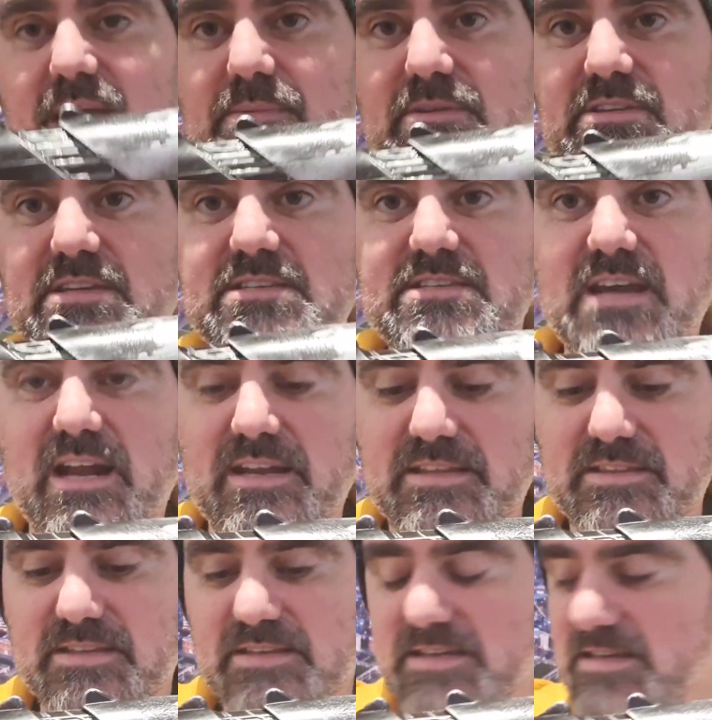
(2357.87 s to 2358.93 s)
I kept the detail
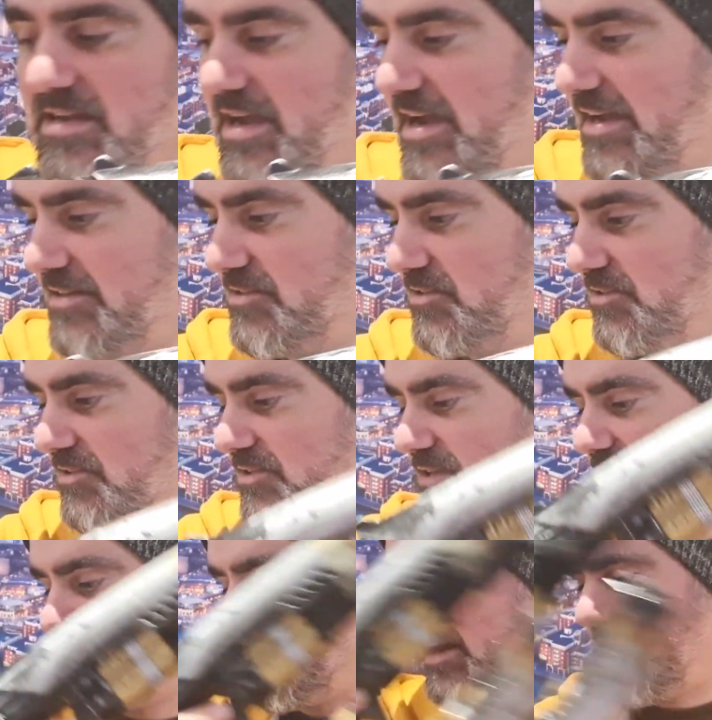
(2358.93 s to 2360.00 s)
in the handle,
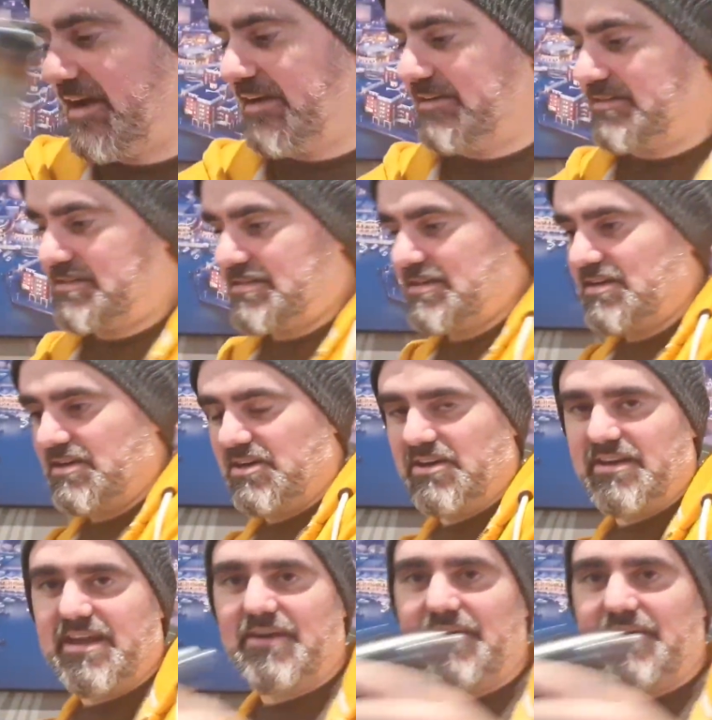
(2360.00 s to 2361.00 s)
and I